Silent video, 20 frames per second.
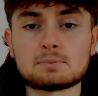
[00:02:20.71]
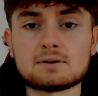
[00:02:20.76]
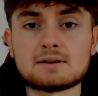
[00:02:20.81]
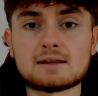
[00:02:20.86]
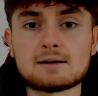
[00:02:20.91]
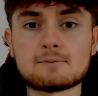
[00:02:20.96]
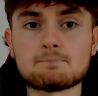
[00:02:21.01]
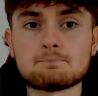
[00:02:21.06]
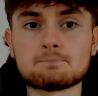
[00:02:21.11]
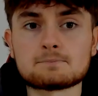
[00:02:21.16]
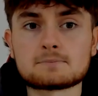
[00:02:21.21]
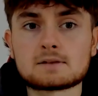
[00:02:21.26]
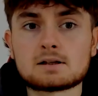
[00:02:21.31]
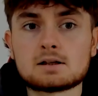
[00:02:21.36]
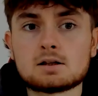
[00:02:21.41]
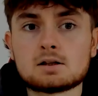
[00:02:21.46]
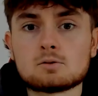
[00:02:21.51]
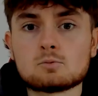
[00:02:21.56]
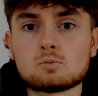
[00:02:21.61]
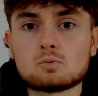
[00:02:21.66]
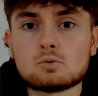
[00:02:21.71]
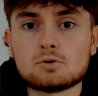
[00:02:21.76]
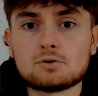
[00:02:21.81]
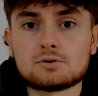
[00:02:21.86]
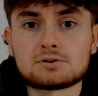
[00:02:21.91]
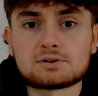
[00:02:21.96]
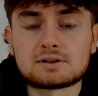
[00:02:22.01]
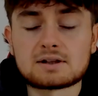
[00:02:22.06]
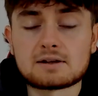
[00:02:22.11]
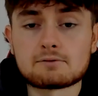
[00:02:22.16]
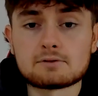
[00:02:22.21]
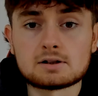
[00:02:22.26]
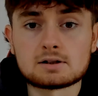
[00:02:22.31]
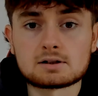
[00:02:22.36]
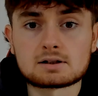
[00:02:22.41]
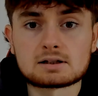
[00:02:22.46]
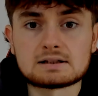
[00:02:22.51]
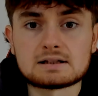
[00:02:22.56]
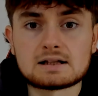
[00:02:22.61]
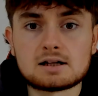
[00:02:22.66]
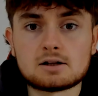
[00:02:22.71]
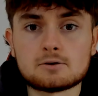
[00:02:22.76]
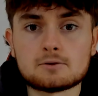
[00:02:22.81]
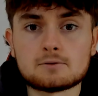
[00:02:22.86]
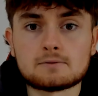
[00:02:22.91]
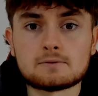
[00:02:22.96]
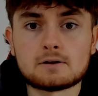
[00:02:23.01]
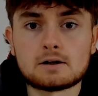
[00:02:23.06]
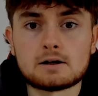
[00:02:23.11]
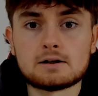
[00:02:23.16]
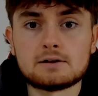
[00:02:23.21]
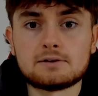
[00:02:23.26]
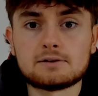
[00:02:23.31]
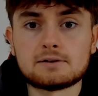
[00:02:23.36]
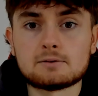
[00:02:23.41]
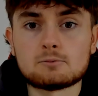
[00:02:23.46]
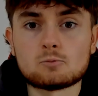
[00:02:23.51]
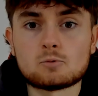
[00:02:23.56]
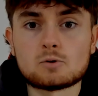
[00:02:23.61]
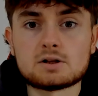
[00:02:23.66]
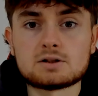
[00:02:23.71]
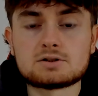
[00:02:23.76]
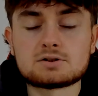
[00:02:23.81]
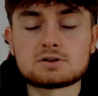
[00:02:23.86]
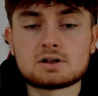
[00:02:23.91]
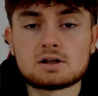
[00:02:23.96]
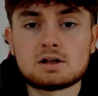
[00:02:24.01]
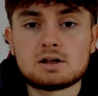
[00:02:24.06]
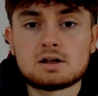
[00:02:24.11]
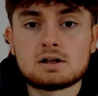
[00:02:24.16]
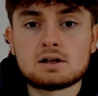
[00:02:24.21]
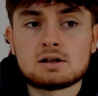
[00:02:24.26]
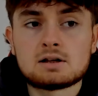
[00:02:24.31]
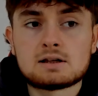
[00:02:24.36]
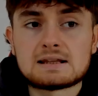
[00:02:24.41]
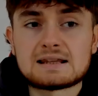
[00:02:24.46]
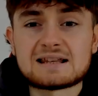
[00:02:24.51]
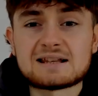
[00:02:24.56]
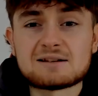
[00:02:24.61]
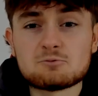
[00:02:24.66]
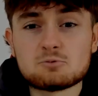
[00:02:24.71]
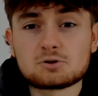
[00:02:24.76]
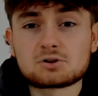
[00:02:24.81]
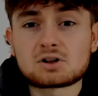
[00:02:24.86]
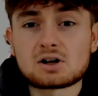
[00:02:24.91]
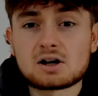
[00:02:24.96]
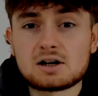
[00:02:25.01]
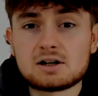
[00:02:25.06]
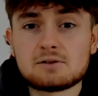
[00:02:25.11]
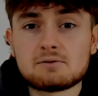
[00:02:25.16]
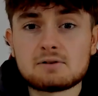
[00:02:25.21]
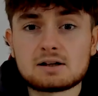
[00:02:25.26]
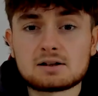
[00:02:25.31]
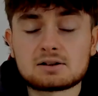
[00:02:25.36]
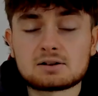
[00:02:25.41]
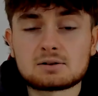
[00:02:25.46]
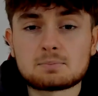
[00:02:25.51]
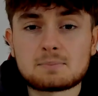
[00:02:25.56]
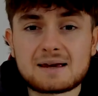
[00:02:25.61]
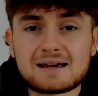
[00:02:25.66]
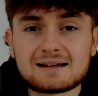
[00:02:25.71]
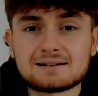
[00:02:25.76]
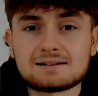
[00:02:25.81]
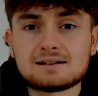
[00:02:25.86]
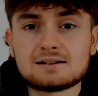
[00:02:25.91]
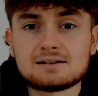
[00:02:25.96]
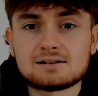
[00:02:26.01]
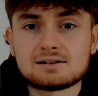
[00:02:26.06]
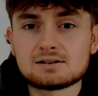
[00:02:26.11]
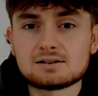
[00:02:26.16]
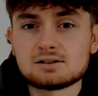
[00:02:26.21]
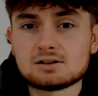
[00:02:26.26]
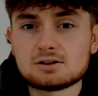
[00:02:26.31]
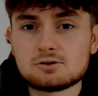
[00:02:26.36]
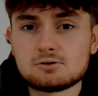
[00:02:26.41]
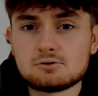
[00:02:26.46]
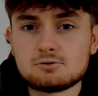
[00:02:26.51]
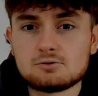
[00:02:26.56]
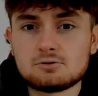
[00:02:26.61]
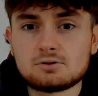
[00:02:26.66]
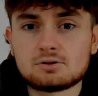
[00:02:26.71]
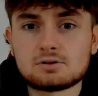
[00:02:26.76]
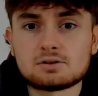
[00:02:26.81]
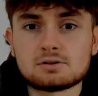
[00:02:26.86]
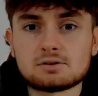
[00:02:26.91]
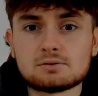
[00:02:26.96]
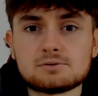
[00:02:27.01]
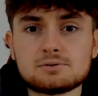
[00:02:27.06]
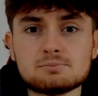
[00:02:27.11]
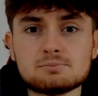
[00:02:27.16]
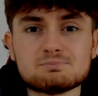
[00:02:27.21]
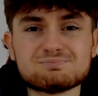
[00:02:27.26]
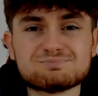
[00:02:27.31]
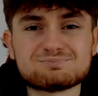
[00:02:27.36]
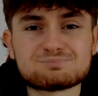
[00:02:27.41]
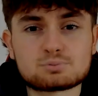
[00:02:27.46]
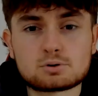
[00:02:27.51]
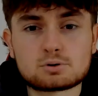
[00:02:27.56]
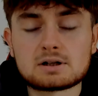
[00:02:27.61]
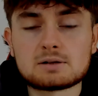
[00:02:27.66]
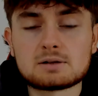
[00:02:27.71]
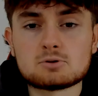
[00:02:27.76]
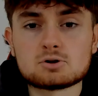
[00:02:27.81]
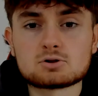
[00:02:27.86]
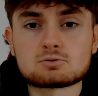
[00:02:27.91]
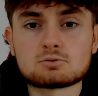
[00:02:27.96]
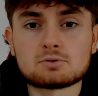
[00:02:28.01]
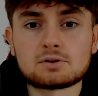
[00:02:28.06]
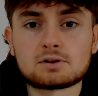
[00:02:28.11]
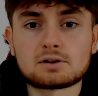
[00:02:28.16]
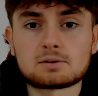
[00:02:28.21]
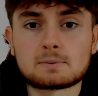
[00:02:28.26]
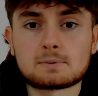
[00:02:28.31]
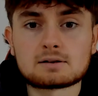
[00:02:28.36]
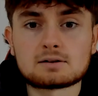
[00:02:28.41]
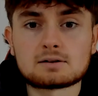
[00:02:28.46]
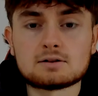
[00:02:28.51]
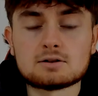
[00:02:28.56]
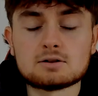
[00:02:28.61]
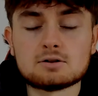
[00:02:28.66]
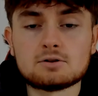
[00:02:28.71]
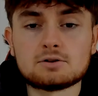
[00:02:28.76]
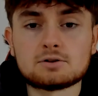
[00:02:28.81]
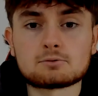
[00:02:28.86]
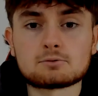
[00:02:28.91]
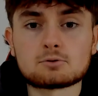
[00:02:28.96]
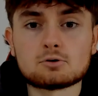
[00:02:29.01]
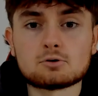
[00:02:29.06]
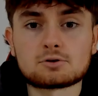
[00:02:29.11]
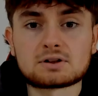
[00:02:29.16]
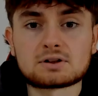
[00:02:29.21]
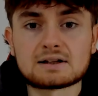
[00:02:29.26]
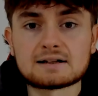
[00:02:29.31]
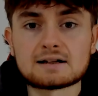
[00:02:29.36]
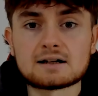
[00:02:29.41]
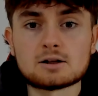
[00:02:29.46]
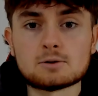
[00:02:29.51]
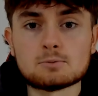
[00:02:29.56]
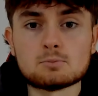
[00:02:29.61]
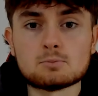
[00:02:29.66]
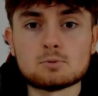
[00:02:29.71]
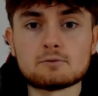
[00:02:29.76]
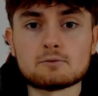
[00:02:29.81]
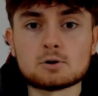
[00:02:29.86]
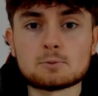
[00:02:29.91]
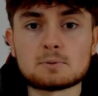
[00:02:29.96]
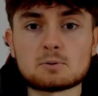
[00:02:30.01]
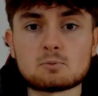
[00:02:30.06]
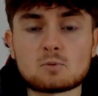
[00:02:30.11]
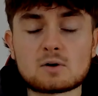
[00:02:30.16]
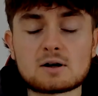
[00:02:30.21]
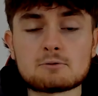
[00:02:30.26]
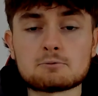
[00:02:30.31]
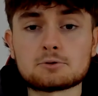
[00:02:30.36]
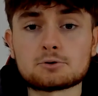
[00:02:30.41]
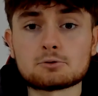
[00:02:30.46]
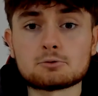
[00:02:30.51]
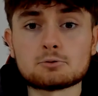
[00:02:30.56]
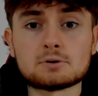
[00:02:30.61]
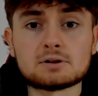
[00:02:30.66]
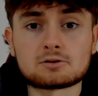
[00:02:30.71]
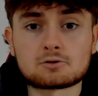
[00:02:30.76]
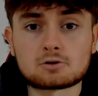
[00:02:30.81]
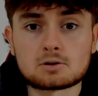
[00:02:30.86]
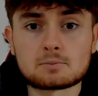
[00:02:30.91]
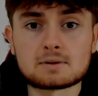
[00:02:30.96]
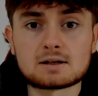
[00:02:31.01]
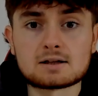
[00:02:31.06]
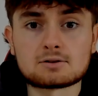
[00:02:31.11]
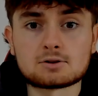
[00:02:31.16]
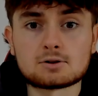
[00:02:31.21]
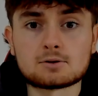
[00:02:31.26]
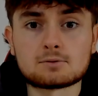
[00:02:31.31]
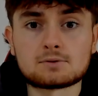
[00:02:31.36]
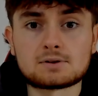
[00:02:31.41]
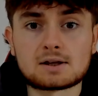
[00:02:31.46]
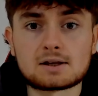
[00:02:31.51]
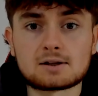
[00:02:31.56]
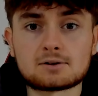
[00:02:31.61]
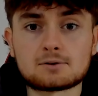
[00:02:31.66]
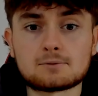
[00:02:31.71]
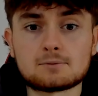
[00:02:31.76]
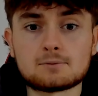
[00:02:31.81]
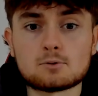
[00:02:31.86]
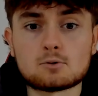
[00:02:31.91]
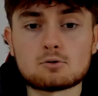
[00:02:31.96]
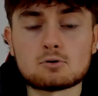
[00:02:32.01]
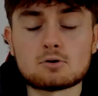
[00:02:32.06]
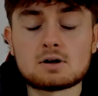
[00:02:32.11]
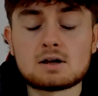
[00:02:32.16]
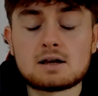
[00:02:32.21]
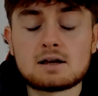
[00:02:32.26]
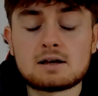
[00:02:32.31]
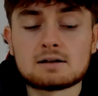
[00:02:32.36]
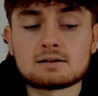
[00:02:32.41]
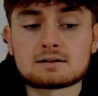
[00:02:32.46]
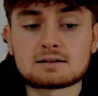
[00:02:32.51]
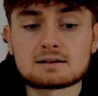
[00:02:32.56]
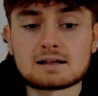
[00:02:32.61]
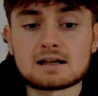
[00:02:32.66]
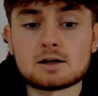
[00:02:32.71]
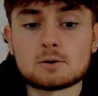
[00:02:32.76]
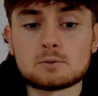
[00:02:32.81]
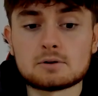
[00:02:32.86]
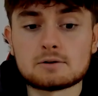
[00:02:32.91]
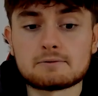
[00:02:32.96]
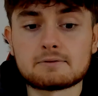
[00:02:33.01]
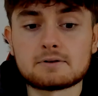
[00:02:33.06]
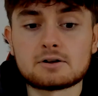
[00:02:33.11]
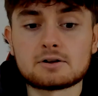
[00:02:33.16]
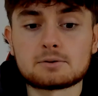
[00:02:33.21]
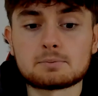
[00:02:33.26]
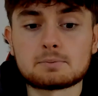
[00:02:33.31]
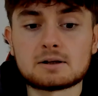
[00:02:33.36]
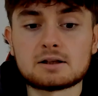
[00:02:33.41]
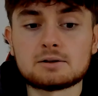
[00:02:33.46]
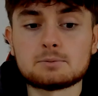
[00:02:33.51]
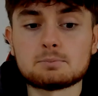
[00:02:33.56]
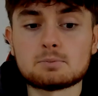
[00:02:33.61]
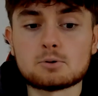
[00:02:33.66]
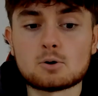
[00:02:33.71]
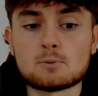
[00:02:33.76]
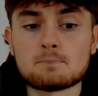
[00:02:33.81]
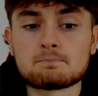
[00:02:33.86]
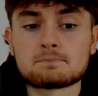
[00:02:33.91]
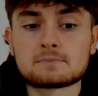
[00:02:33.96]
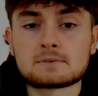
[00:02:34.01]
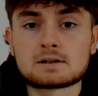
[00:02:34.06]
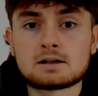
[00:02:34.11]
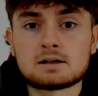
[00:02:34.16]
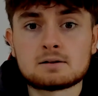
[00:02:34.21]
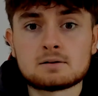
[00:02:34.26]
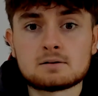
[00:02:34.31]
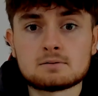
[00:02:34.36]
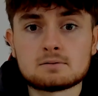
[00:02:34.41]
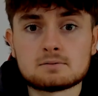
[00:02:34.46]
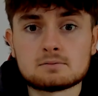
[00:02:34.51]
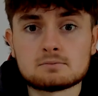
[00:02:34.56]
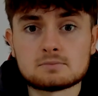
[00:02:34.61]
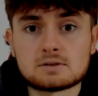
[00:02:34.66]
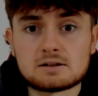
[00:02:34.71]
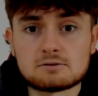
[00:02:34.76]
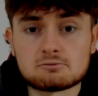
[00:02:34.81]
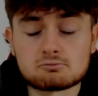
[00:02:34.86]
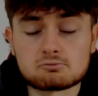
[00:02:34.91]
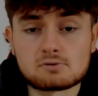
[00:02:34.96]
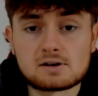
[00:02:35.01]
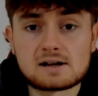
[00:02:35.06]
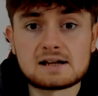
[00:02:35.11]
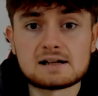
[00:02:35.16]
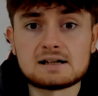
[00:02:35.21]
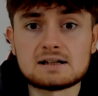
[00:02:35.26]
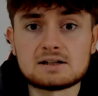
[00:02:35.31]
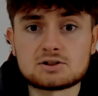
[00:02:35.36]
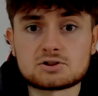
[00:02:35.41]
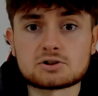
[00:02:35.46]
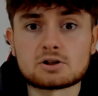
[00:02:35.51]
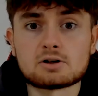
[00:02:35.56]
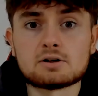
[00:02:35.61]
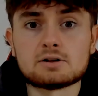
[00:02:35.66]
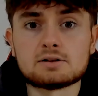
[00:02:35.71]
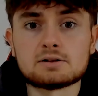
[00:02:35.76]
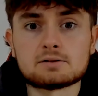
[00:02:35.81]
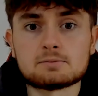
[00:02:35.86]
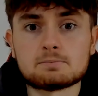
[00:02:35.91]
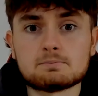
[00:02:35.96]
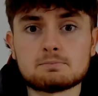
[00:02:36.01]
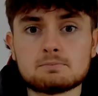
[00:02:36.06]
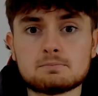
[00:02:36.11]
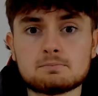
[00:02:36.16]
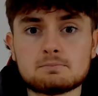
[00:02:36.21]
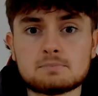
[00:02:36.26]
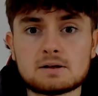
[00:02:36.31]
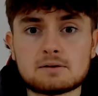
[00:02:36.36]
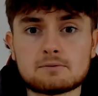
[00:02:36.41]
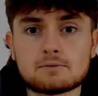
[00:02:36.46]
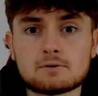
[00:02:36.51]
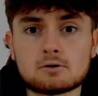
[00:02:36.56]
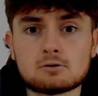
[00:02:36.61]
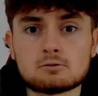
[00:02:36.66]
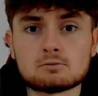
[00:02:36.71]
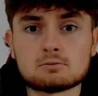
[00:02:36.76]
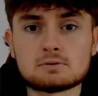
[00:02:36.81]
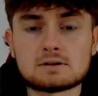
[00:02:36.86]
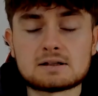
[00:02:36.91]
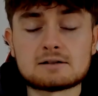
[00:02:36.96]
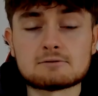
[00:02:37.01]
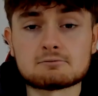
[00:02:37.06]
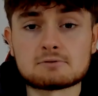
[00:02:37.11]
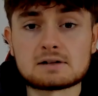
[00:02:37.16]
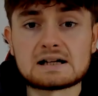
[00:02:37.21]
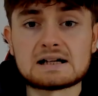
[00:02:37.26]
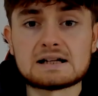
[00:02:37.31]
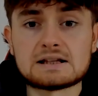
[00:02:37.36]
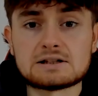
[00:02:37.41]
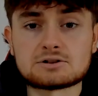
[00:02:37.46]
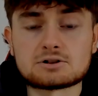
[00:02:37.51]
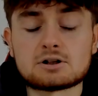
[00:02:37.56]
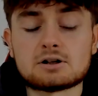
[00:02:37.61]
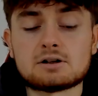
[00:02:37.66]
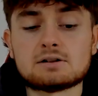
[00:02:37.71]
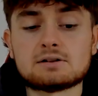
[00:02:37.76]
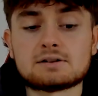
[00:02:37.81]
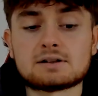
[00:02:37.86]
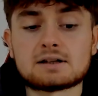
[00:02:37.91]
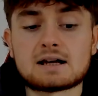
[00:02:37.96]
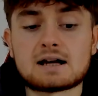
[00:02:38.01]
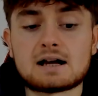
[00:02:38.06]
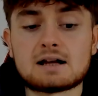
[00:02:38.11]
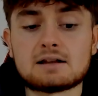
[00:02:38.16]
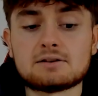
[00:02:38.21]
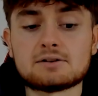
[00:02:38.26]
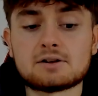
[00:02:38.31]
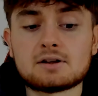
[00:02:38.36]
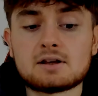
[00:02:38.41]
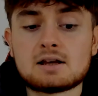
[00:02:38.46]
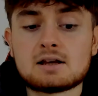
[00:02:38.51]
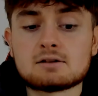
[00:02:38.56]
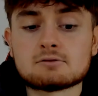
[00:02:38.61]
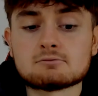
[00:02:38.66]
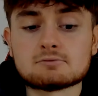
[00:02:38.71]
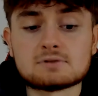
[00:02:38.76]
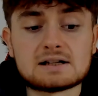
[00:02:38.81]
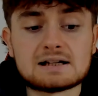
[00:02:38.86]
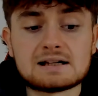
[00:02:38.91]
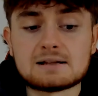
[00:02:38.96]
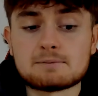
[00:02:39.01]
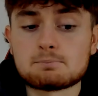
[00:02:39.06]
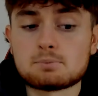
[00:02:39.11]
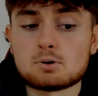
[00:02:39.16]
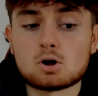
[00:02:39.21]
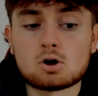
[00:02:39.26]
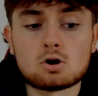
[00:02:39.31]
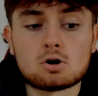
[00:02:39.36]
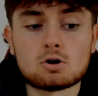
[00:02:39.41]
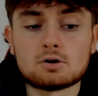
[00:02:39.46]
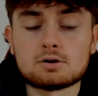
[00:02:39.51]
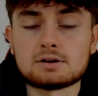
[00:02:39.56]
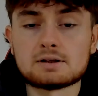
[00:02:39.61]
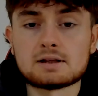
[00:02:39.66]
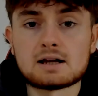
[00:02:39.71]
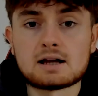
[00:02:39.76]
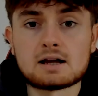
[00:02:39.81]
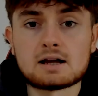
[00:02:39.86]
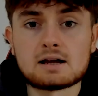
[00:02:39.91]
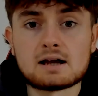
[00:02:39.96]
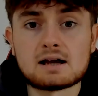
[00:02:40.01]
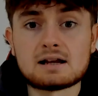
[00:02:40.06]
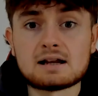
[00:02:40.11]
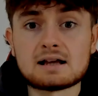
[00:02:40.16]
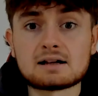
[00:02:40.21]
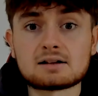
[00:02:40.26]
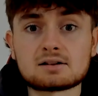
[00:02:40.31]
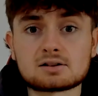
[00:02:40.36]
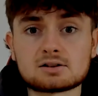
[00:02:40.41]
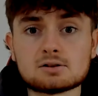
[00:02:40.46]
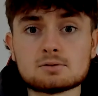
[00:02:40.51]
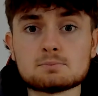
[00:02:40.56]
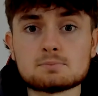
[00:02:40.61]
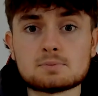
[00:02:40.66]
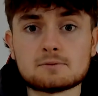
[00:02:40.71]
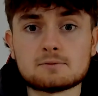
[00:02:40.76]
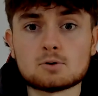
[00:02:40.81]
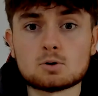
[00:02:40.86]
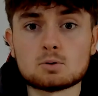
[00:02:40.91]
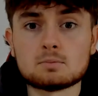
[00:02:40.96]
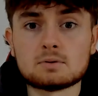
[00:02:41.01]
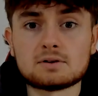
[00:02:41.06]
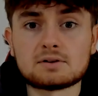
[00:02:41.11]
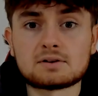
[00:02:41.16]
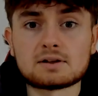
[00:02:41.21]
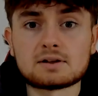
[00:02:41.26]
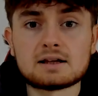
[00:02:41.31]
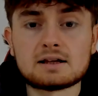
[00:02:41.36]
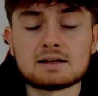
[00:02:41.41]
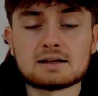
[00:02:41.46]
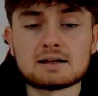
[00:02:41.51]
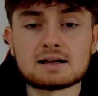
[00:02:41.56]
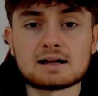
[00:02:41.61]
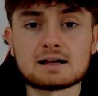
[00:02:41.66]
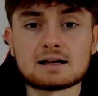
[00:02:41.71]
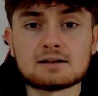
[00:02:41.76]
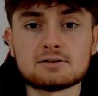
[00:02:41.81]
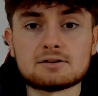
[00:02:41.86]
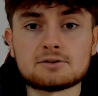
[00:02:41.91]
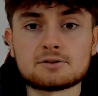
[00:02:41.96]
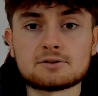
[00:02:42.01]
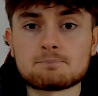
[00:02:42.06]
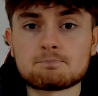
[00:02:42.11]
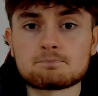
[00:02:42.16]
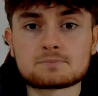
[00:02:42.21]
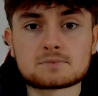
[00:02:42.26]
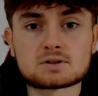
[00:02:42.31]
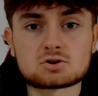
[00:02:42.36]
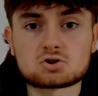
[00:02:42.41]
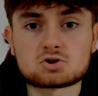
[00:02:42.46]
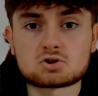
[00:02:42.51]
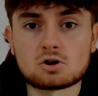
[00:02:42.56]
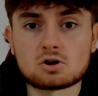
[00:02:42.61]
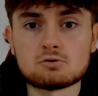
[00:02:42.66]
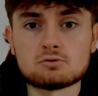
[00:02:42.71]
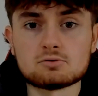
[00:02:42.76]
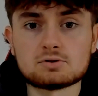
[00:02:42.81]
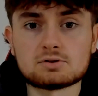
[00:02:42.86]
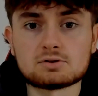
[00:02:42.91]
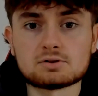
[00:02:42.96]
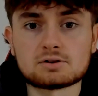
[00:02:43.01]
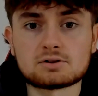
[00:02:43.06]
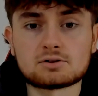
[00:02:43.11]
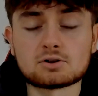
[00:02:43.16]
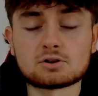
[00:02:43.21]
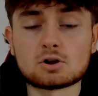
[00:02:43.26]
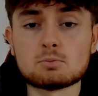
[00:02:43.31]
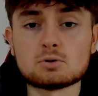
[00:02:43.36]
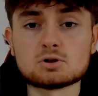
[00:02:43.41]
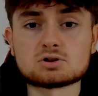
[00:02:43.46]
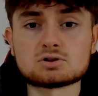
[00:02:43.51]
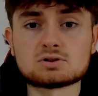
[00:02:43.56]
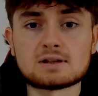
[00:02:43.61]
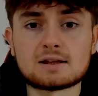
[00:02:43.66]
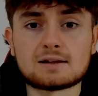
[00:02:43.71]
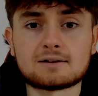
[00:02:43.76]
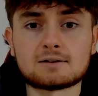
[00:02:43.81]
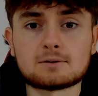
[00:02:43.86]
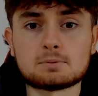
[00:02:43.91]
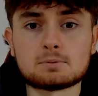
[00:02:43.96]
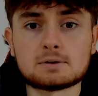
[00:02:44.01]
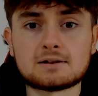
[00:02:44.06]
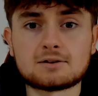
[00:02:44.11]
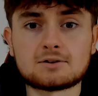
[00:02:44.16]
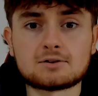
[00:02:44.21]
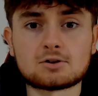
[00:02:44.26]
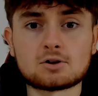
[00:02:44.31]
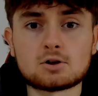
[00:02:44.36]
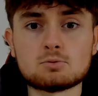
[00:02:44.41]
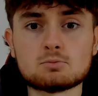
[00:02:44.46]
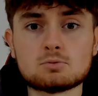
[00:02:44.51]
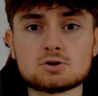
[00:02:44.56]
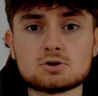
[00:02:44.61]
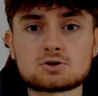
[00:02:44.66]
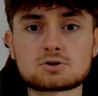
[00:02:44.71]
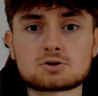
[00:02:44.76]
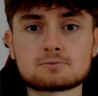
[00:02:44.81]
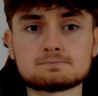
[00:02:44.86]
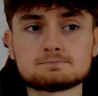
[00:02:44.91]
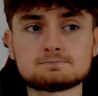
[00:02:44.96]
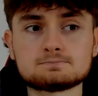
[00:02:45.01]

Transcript: But then was given the Canelo fight in which he was kind of expected to lose, pretty much was expected to lose. Of course Canelo moving up in weight was always going to be a tough test for Canelo in the first place, but he really shined, Bivol, he really shined and really put on an excellent performance there, and showed so much discipline, so much